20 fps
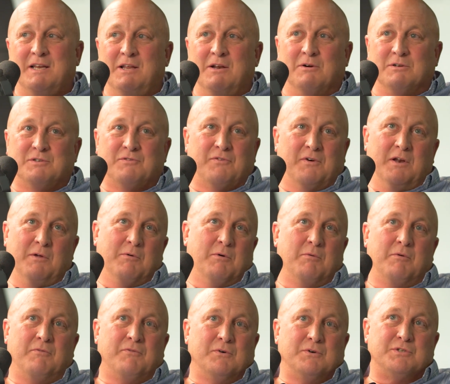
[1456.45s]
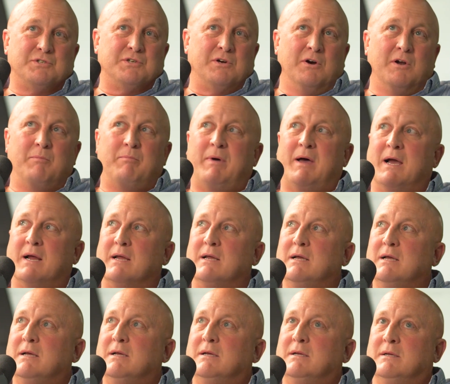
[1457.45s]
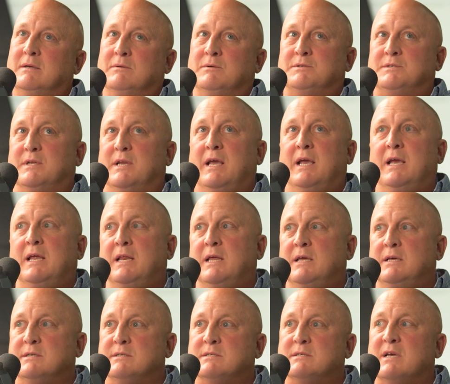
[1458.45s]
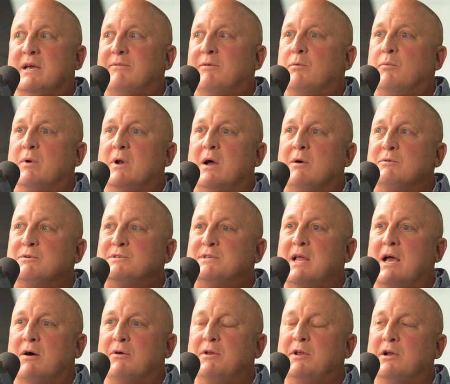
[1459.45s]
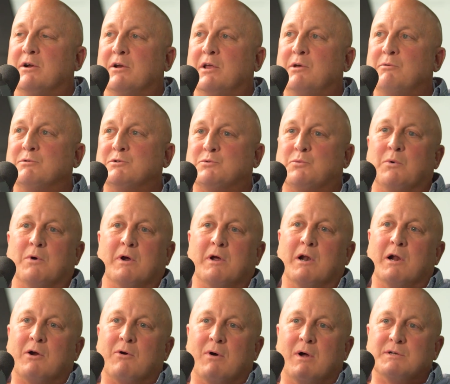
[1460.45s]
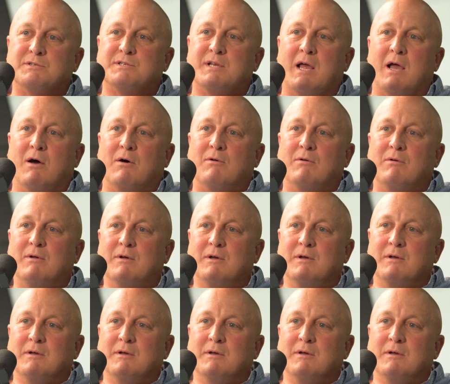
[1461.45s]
It's funny, when we first started back, was it 87 when I was down here, he was working across town,